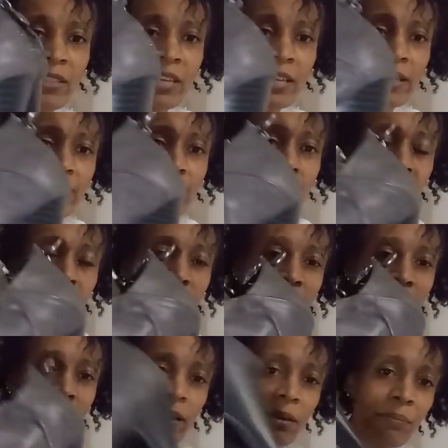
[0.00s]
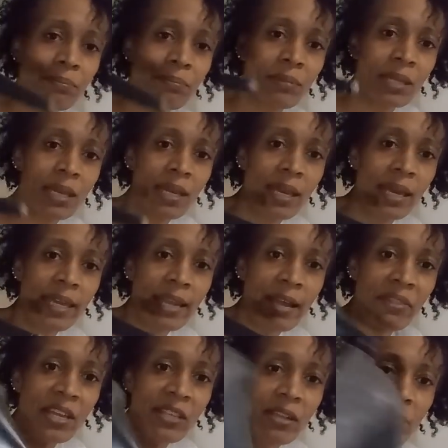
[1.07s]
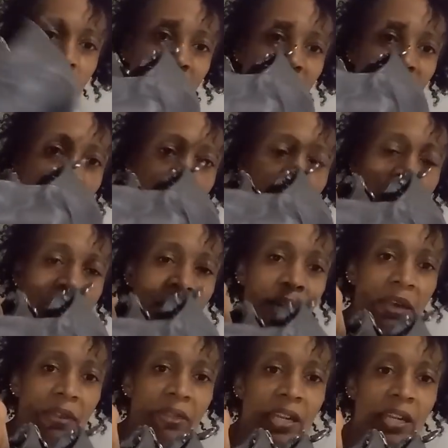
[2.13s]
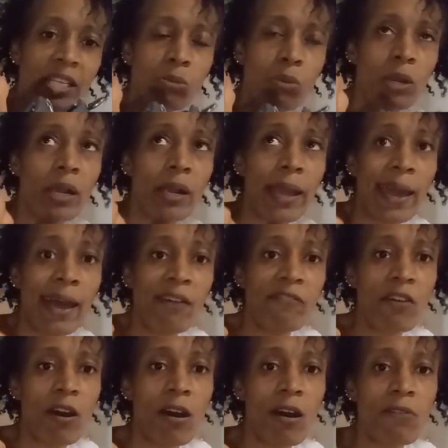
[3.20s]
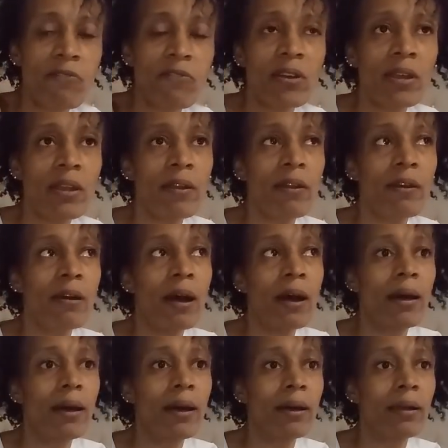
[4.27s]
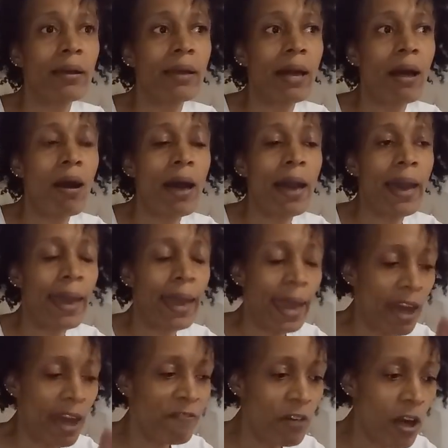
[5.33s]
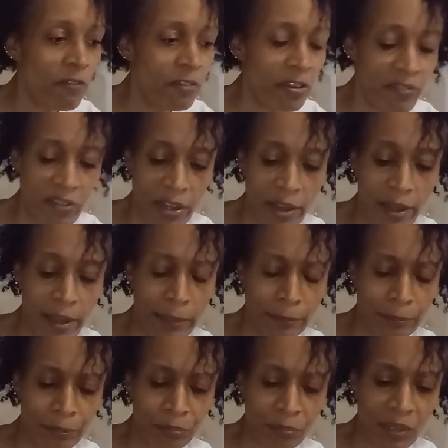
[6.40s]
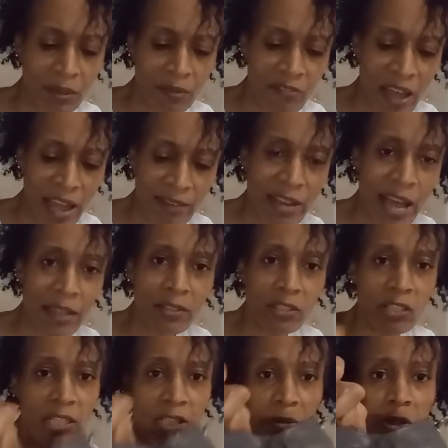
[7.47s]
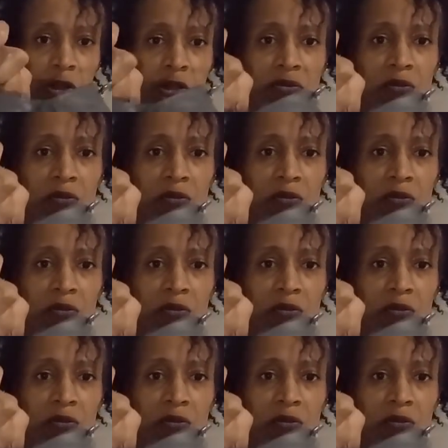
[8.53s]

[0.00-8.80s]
or anything like that. So I got them, and I think they're beautiful. And these were half off of $5, so these were